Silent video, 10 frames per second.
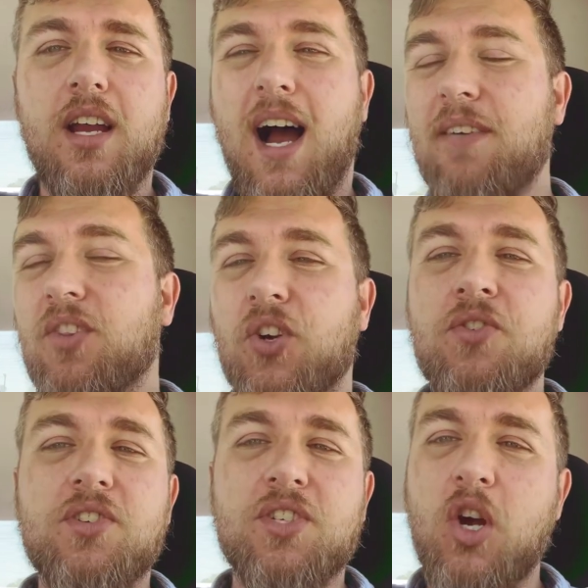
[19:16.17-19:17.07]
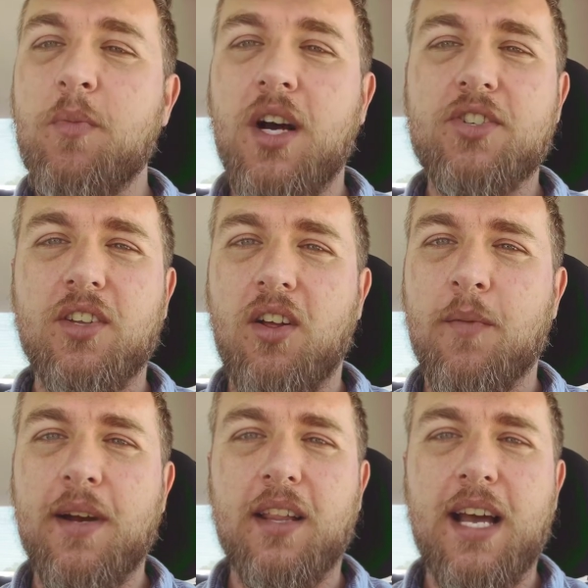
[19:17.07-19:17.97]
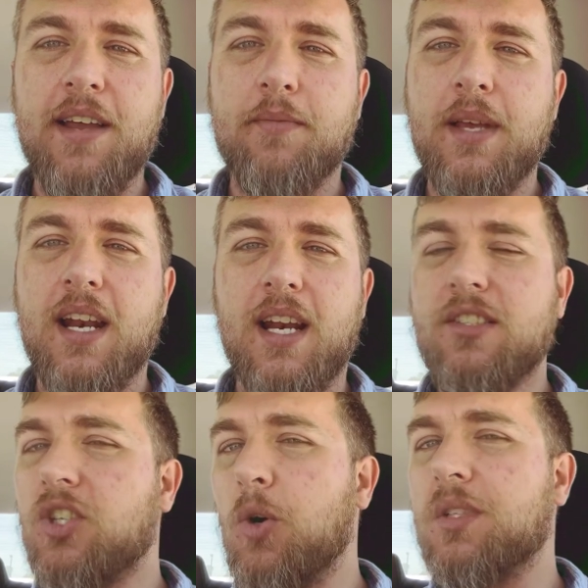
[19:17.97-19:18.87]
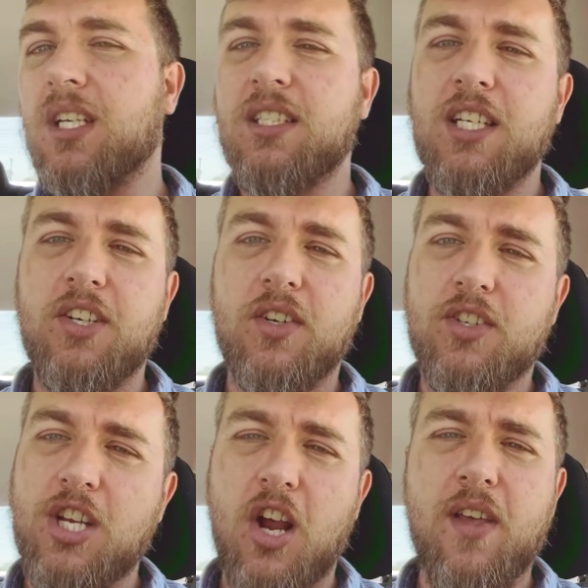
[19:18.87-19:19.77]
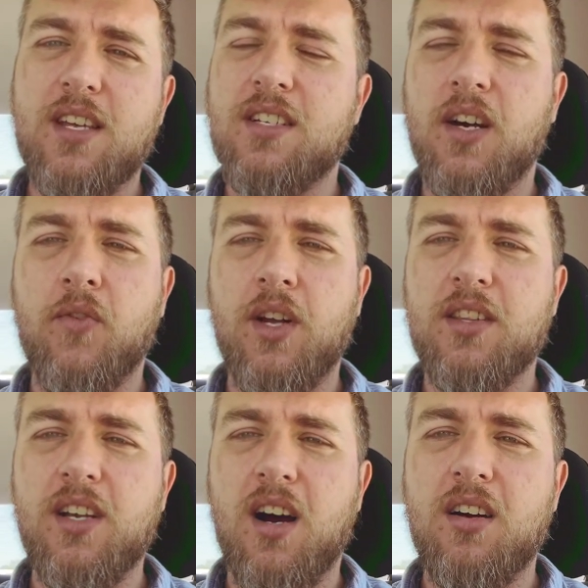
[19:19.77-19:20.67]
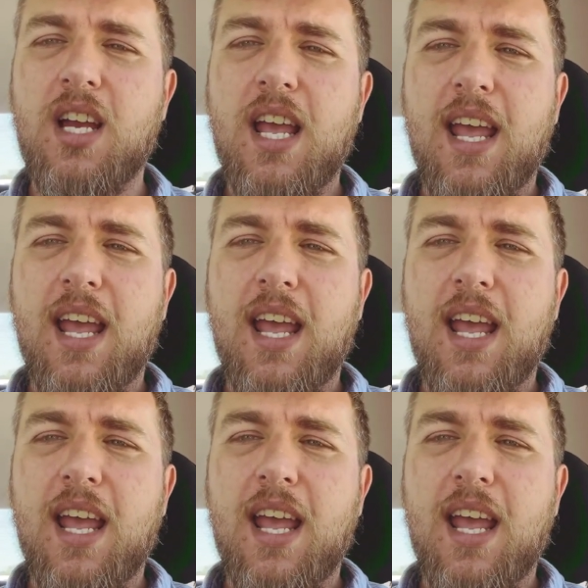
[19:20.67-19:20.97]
I've learned so much along my life, man, and I just hope to continue to share that stuff with y'all,